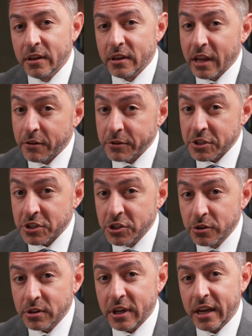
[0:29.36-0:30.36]
Now, if it's a
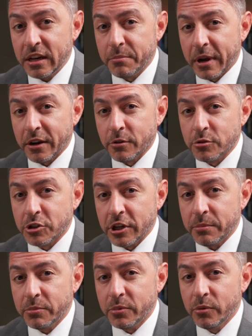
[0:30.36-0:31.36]
certain kind of
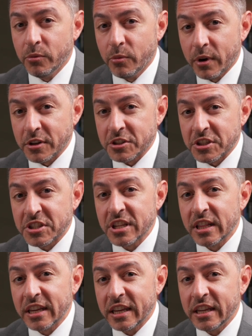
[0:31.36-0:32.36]
microchip, where it's a
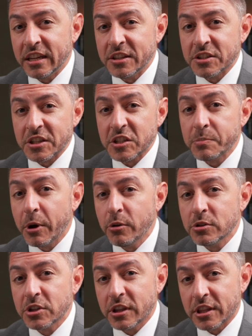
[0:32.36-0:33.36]
silicon is
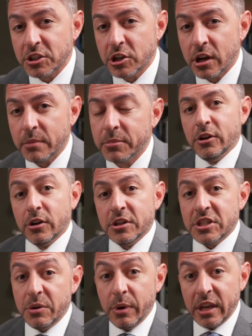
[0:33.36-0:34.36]
exposed on the top, you're going to
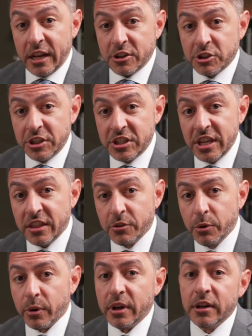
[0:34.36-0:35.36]
see we can actually see
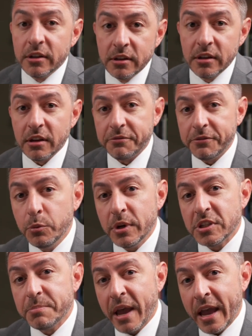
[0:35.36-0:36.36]
through it. A
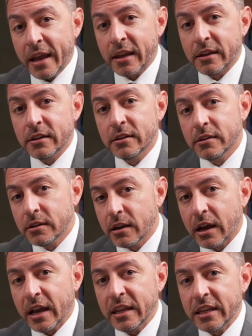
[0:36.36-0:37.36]
weeks back,
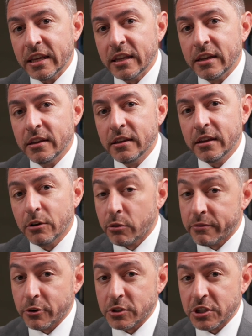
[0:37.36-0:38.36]
I did a
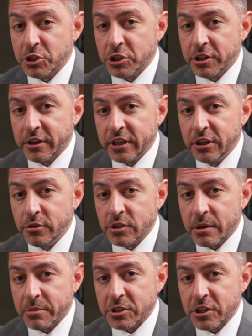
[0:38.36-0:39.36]
reverse engineering news
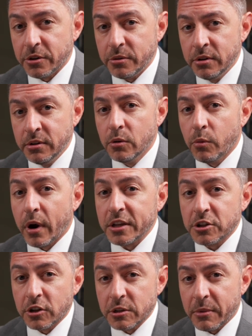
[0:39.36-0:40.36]
episode where I
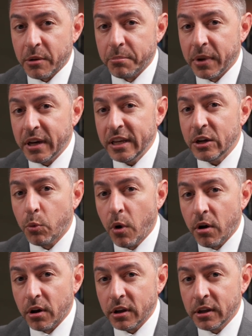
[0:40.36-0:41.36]
talked about Bunnie
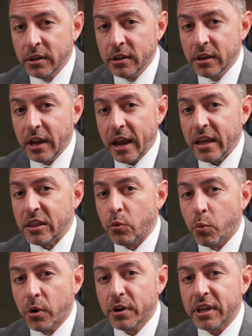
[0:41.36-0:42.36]
Huang and the
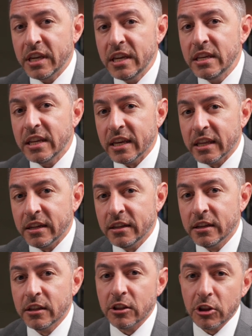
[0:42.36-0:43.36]
work he did
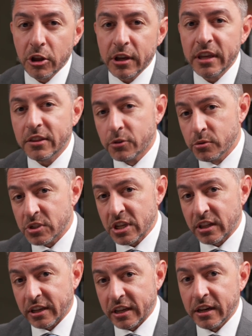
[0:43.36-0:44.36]
looking through
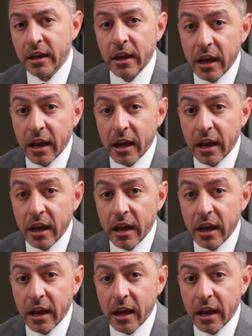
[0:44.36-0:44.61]
silicon.